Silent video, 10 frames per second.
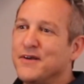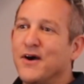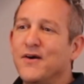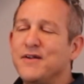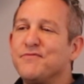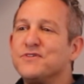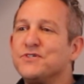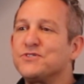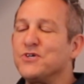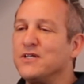All right, visit
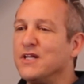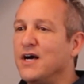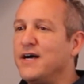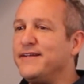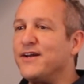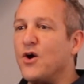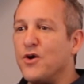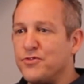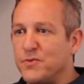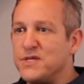us online at
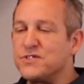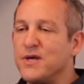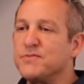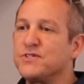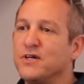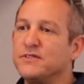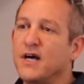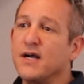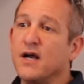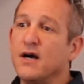
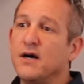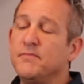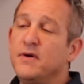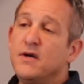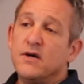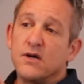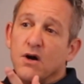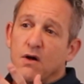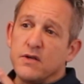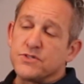r3stemcell.com.
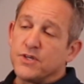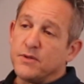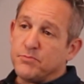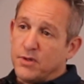Call us at